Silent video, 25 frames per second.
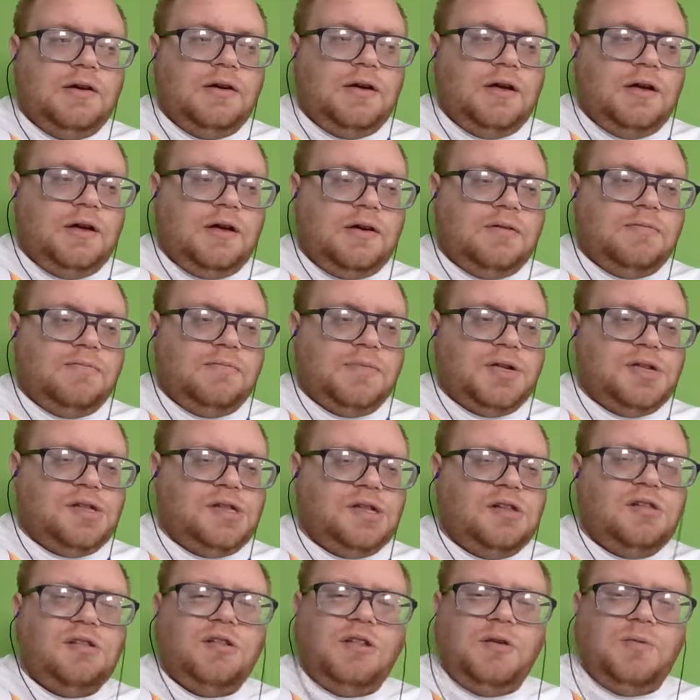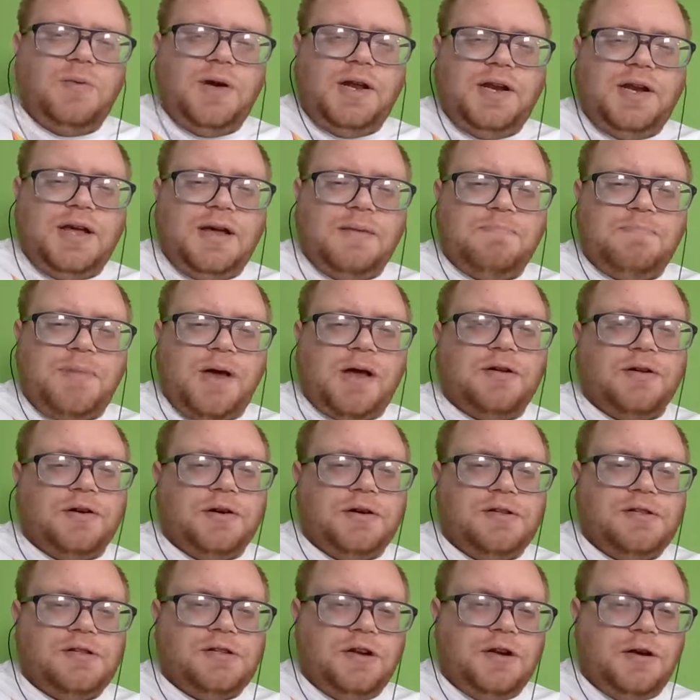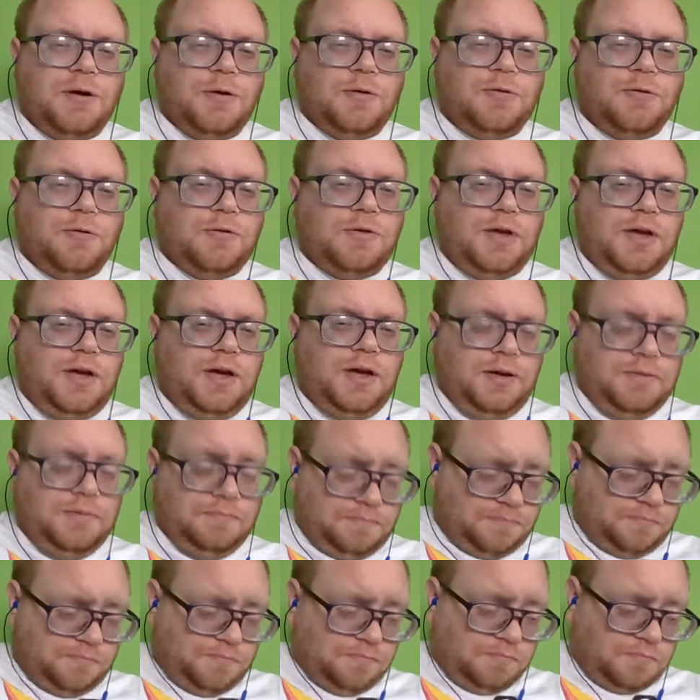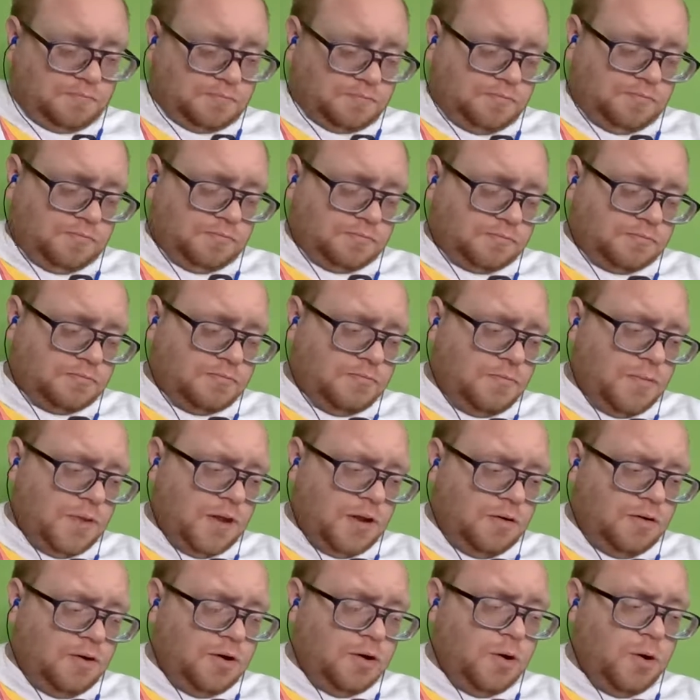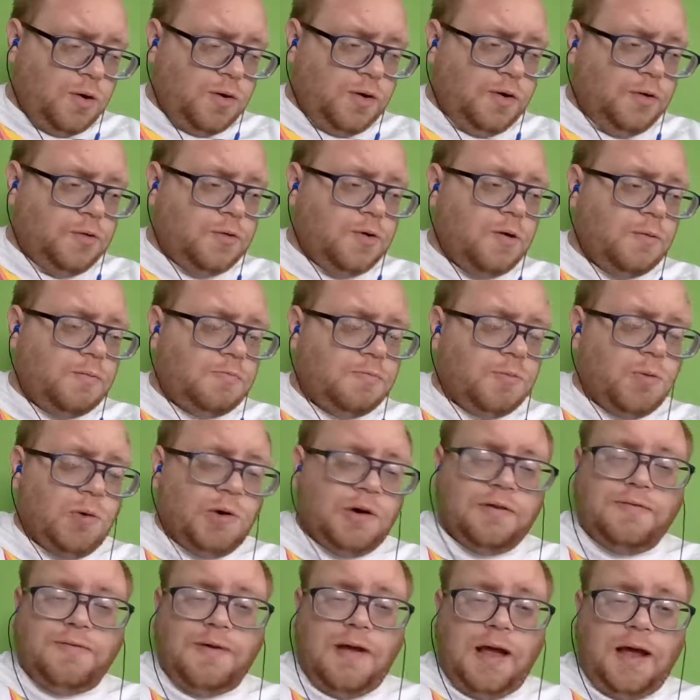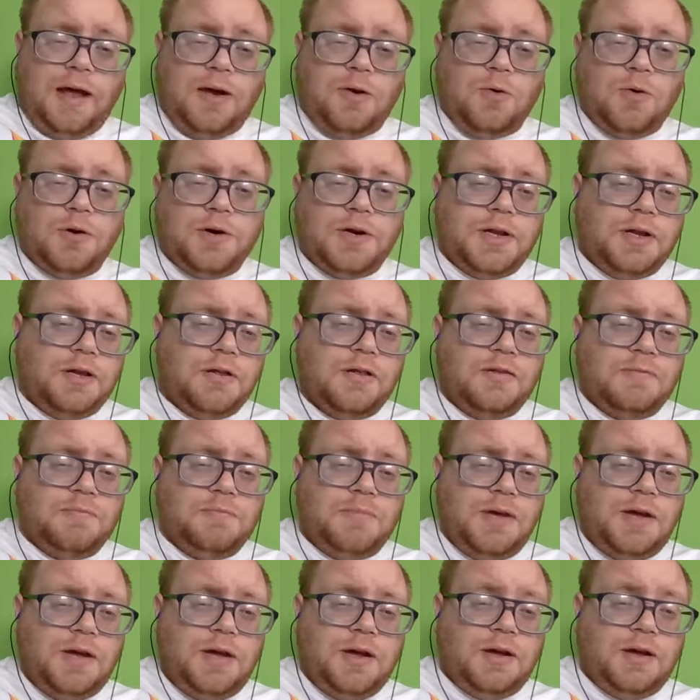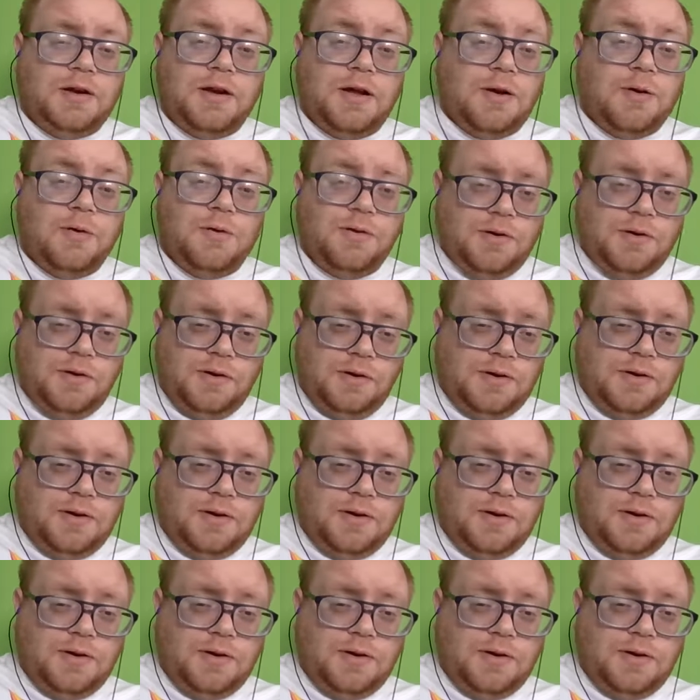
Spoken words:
Because that's the only way to get better is to go through the quote unquote mortifying ordeal of being known.